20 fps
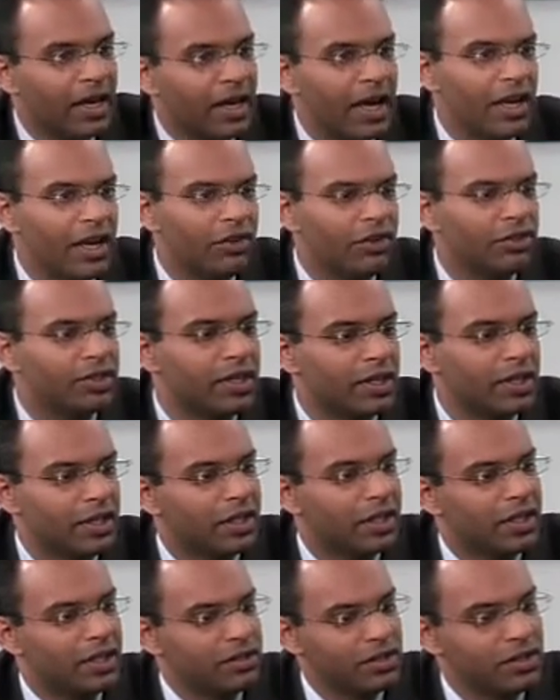And
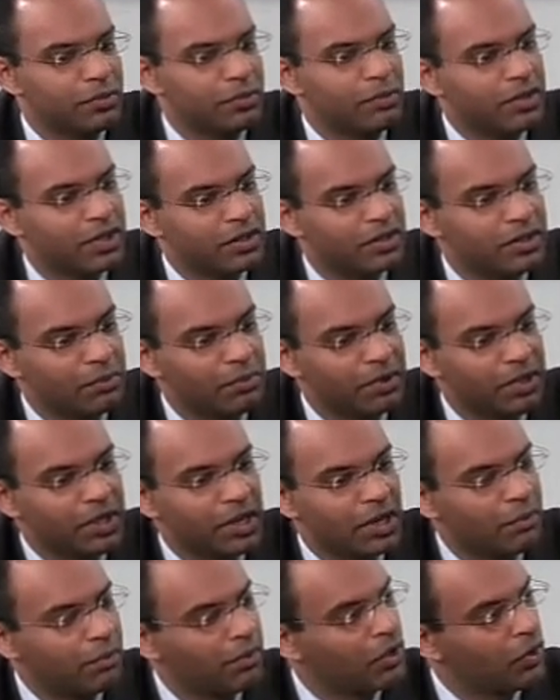interestingly, this has been something that
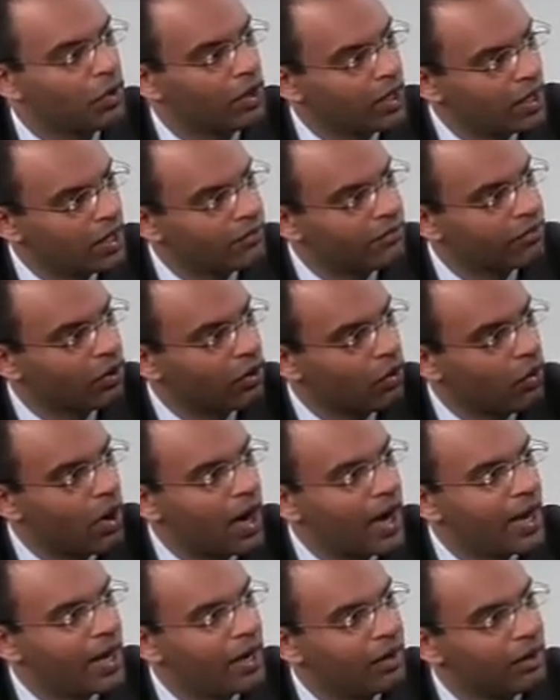had been going on for a
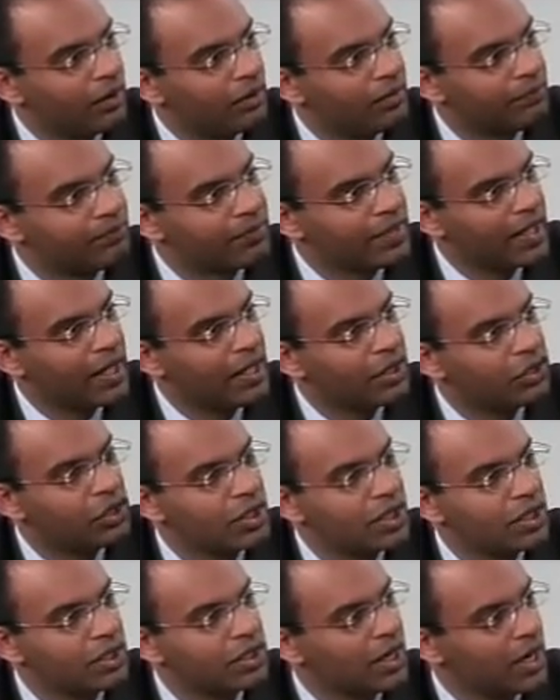while, and
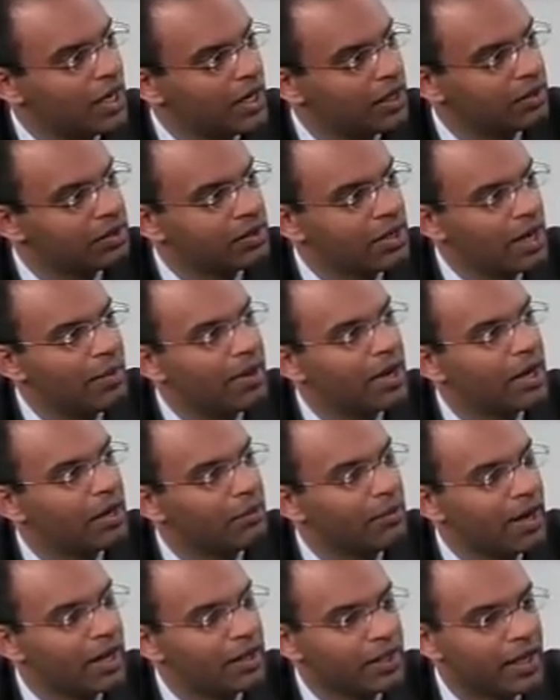she had commented
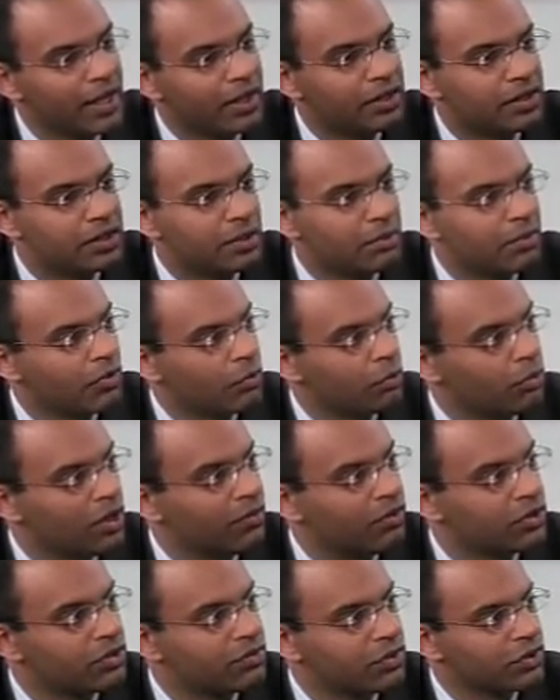about that to some of her
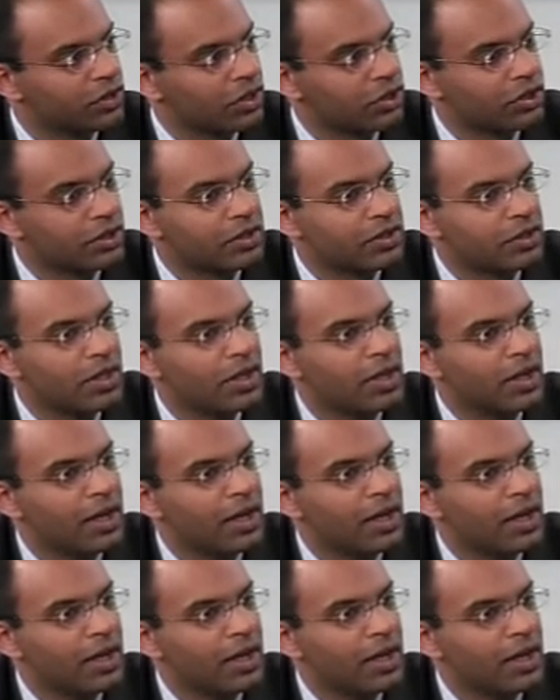previous physicians,